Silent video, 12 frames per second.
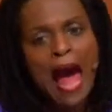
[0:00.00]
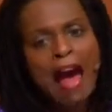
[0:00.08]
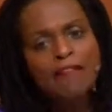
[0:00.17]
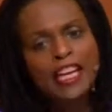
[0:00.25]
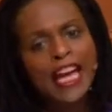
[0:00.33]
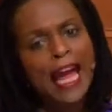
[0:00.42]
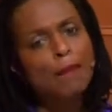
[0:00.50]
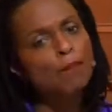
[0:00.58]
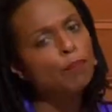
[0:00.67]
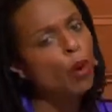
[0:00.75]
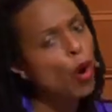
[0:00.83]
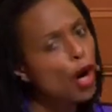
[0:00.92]
Having a
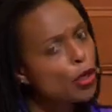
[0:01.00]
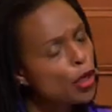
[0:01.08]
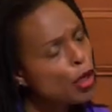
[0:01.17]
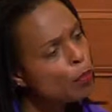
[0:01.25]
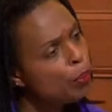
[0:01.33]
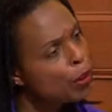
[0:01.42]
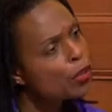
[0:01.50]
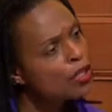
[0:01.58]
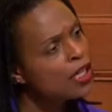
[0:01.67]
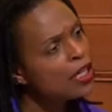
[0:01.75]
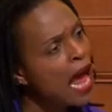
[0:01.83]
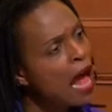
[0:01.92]
border
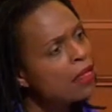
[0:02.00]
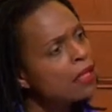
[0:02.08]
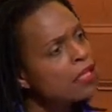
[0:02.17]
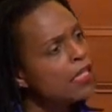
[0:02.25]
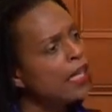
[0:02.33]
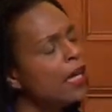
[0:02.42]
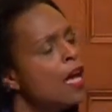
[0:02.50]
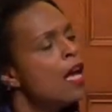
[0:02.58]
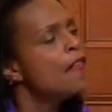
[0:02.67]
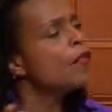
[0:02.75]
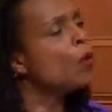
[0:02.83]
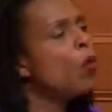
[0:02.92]
personality,
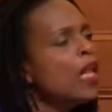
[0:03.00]
the